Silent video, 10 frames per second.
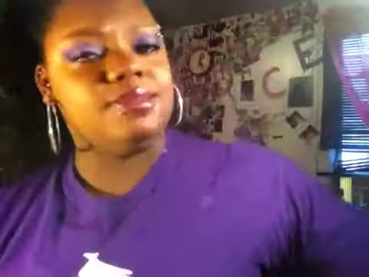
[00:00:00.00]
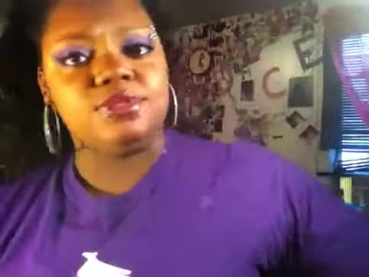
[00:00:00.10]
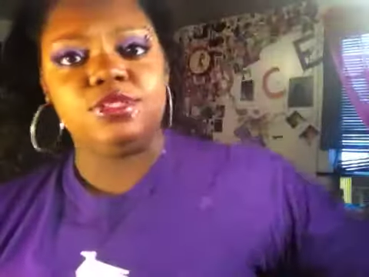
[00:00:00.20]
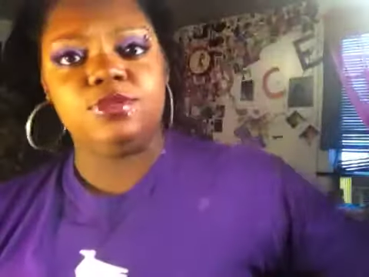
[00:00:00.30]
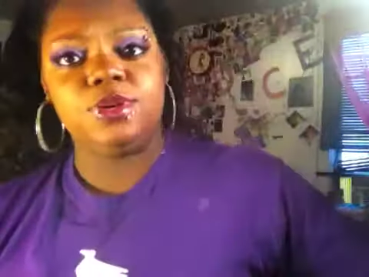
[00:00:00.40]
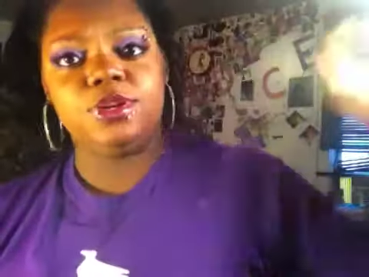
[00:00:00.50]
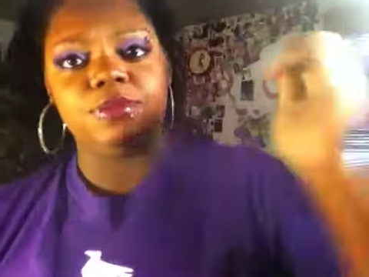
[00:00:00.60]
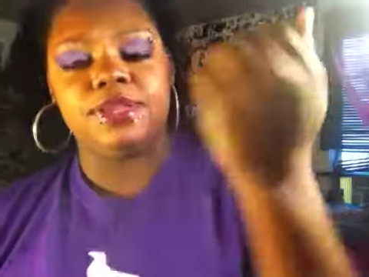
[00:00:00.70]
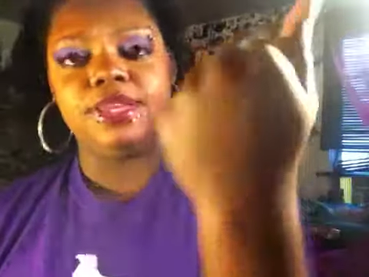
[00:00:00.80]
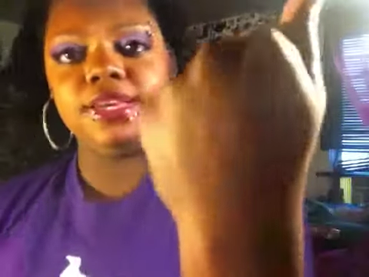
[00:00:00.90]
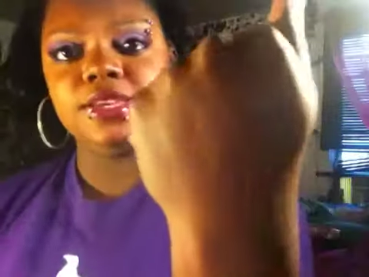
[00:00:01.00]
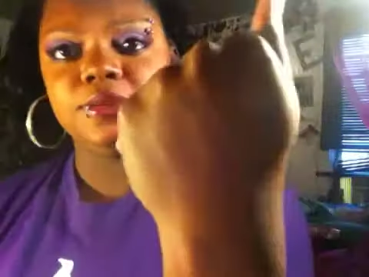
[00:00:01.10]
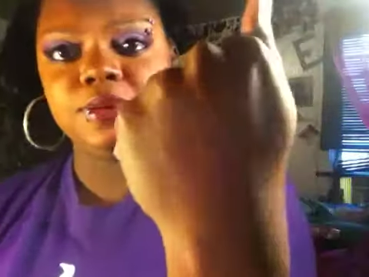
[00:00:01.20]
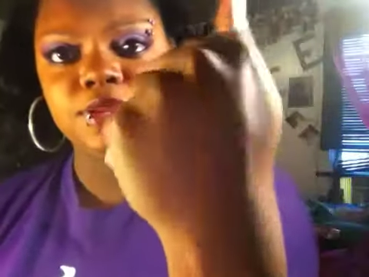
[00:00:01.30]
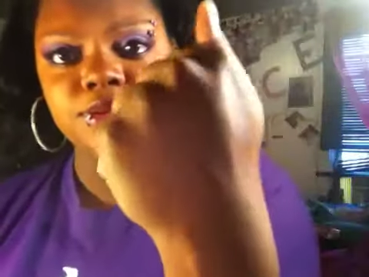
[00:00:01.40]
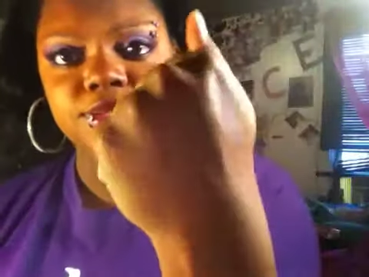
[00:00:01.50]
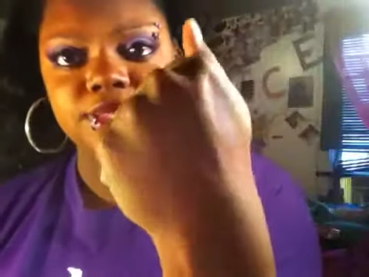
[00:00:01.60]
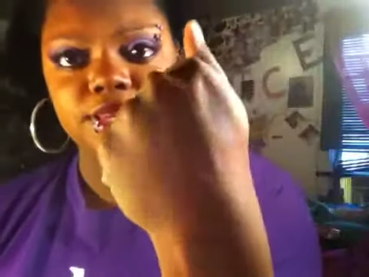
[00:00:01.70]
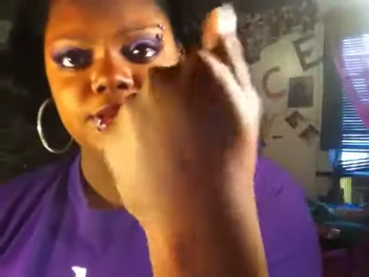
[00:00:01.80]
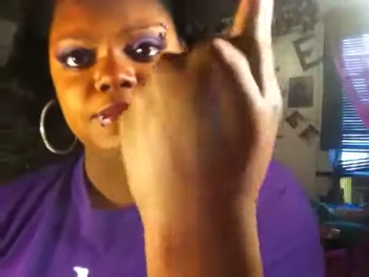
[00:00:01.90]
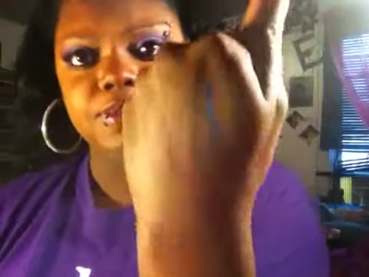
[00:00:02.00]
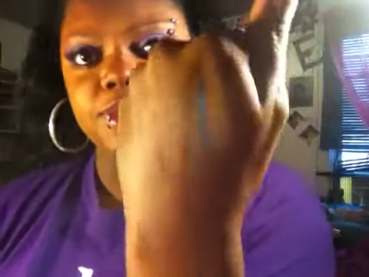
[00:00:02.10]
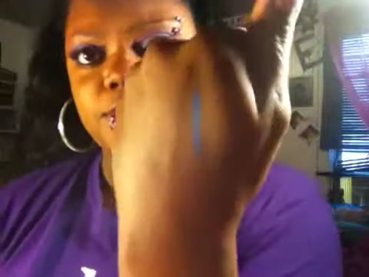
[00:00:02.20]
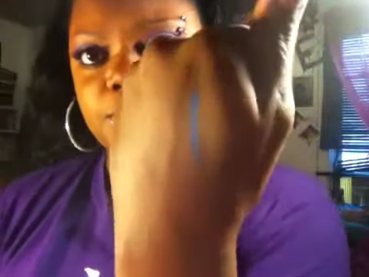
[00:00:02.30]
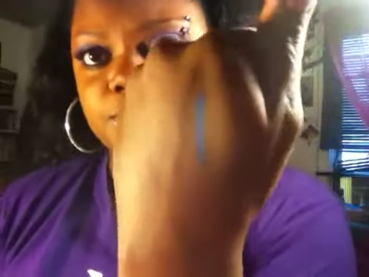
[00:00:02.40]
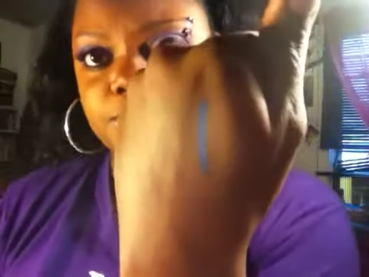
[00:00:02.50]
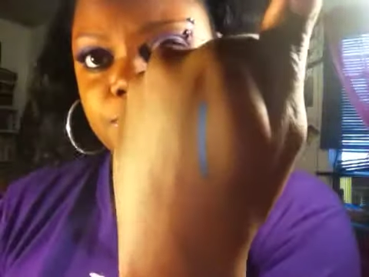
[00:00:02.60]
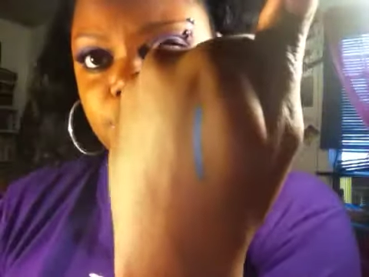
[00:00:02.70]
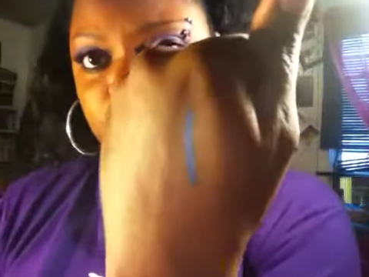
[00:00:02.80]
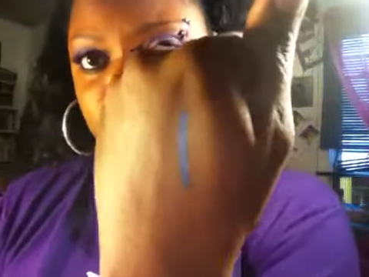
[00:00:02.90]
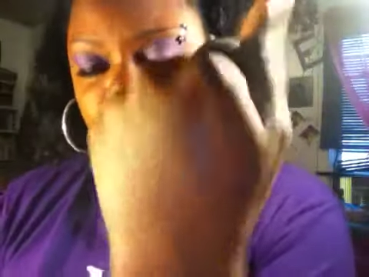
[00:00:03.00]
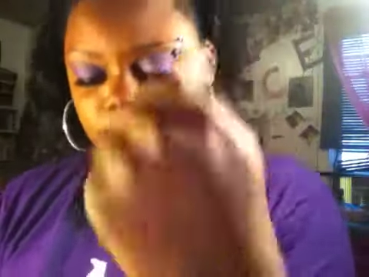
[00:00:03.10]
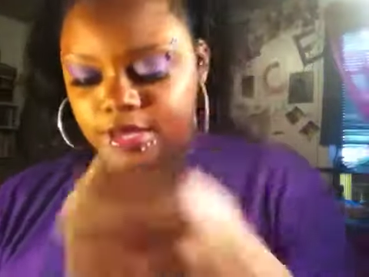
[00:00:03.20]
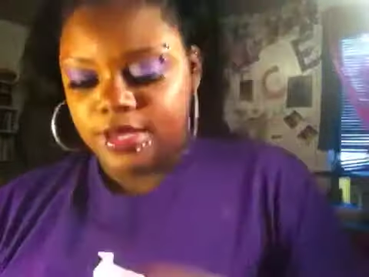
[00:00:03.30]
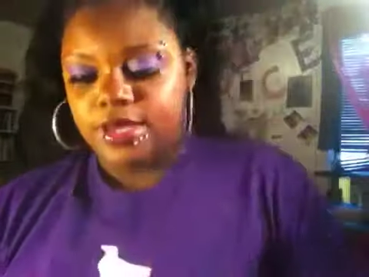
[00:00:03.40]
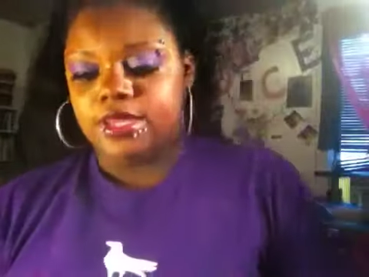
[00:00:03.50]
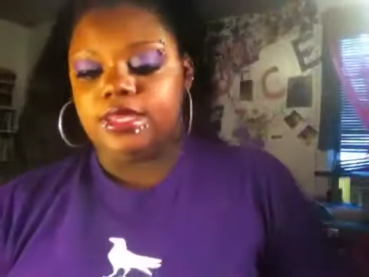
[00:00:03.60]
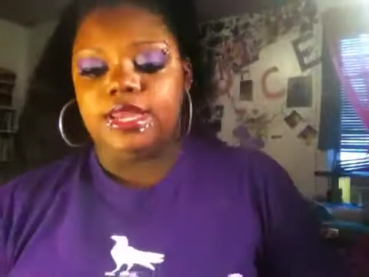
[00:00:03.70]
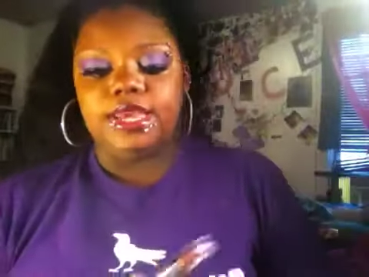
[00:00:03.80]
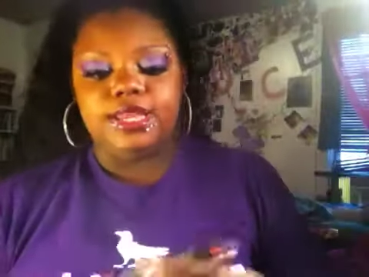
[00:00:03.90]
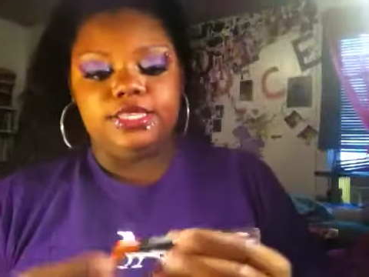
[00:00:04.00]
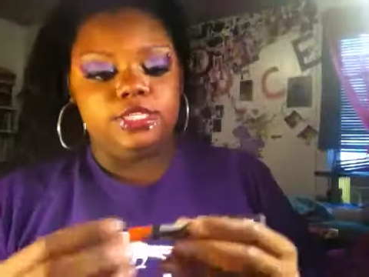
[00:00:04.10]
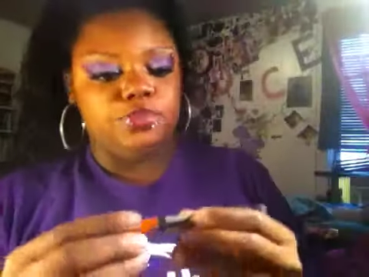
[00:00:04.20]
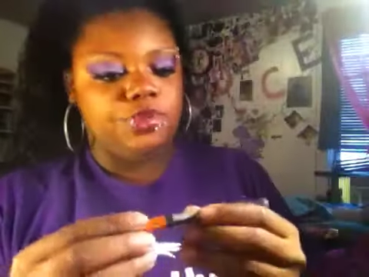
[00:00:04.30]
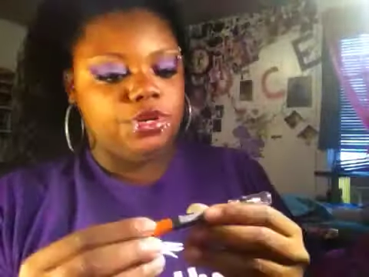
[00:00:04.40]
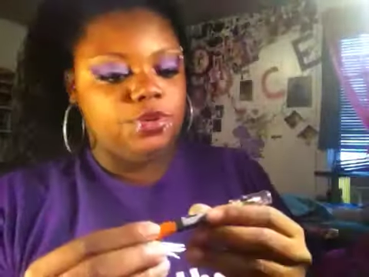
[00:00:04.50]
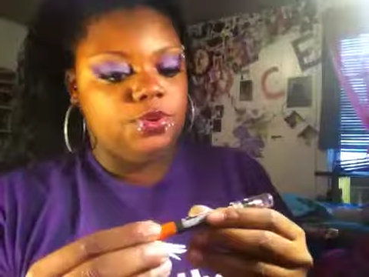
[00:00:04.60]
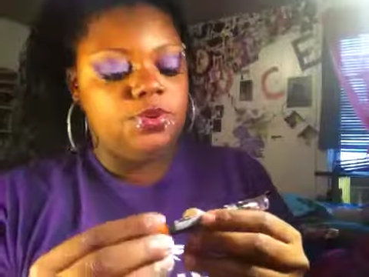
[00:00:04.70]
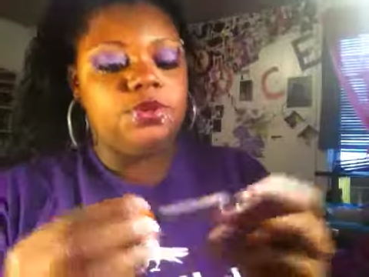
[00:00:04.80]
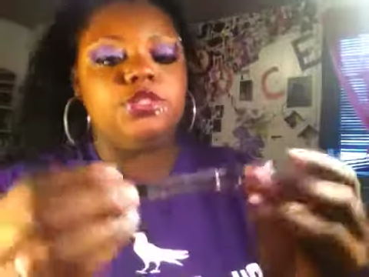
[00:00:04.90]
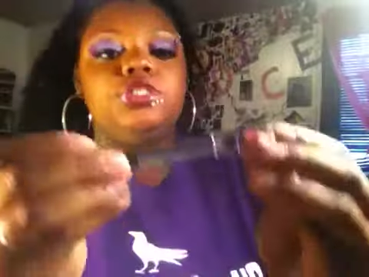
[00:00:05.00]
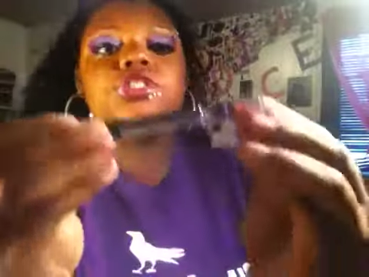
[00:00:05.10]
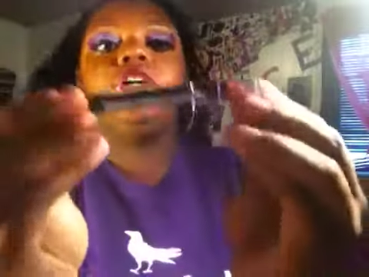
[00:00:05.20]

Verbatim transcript: I'm still working on my lighting on my new setup, so... And then I got this pretty orange